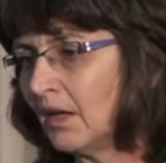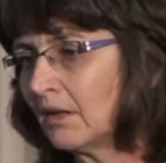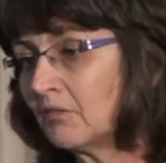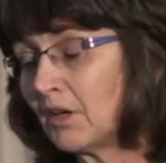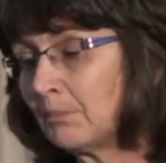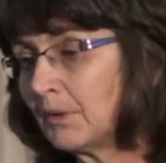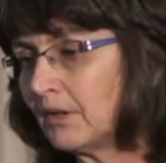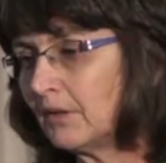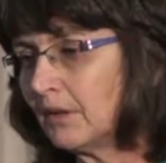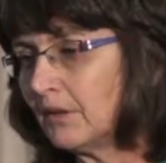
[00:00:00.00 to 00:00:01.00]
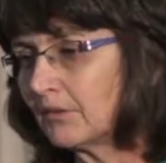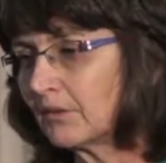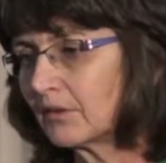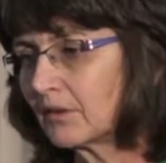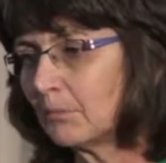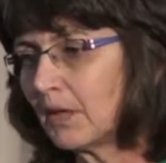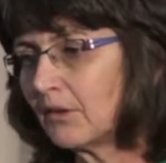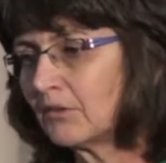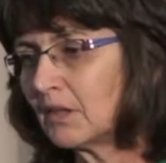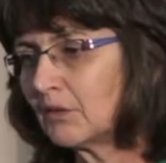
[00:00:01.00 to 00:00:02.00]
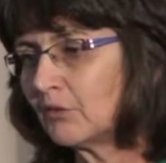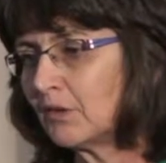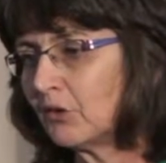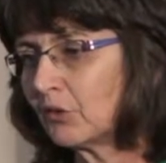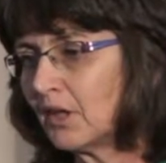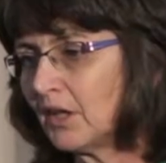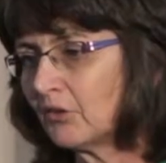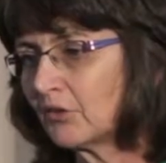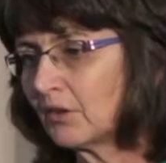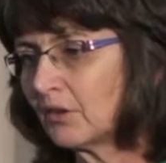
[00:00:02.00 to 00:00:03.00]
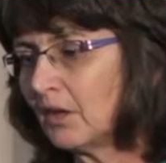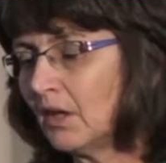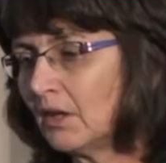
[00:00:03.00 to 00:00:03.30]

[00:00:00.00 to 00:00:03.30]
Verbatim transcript: development index, the male's level of education,